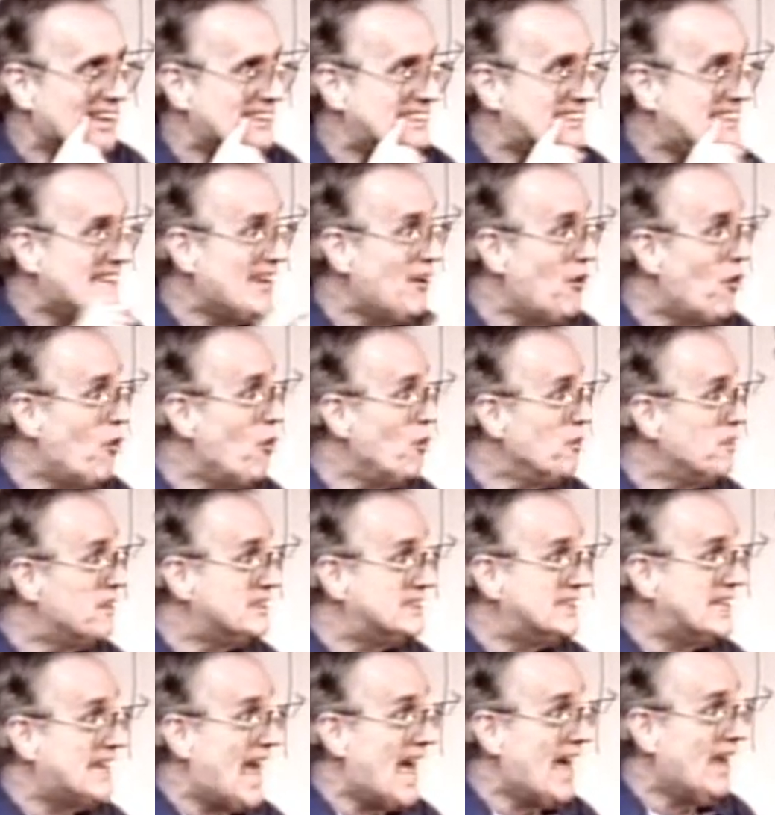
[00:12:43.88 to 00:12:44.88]
See, oh, there's
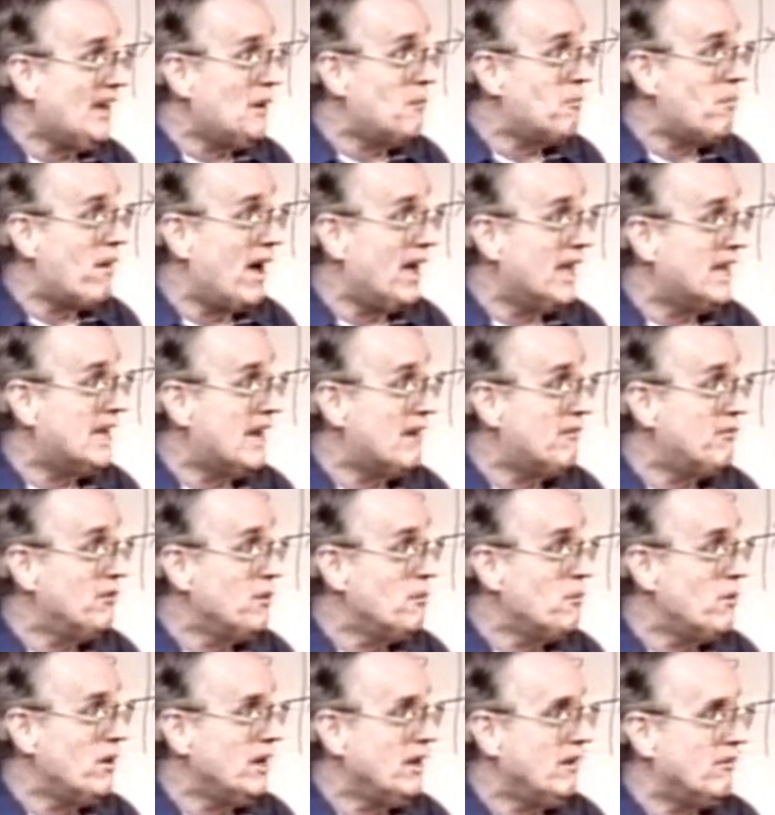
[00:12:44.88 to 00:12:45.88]
an alibi in every
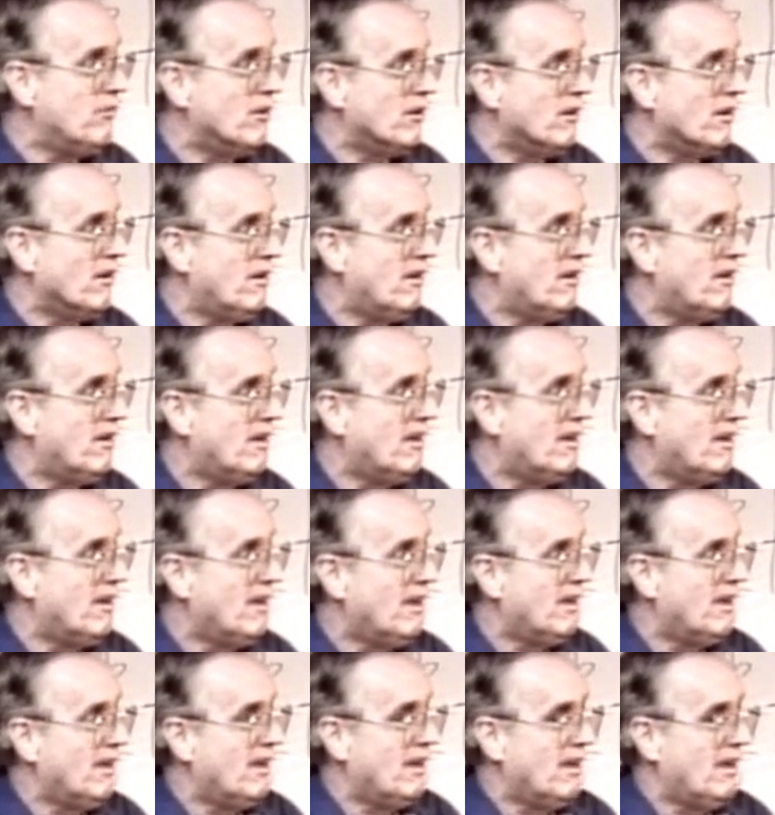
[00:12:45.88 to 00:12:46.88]
one of you. Because we
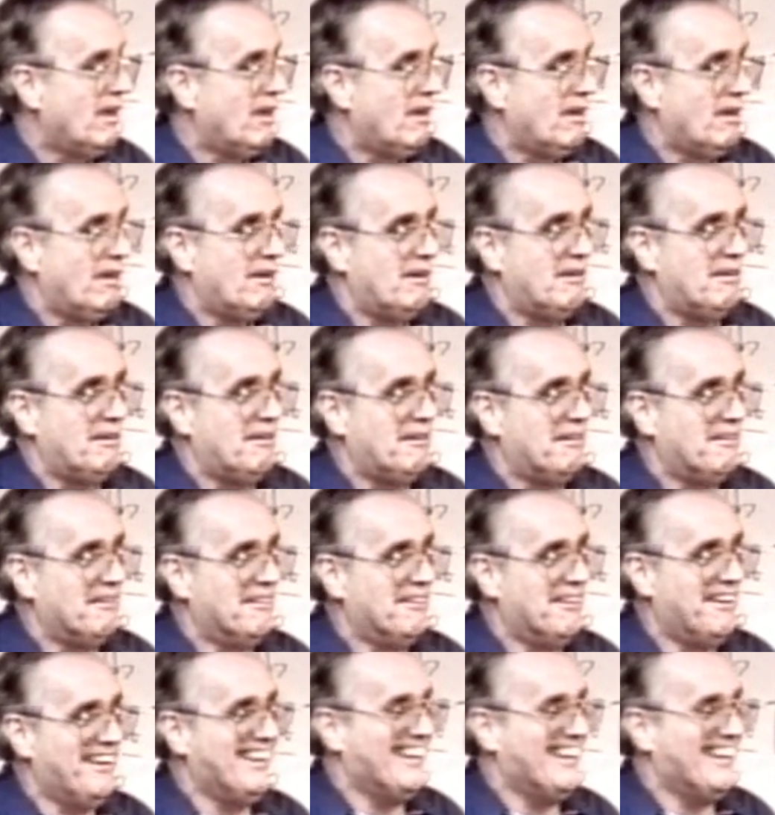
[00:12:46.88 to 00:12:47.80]
know you're guilty.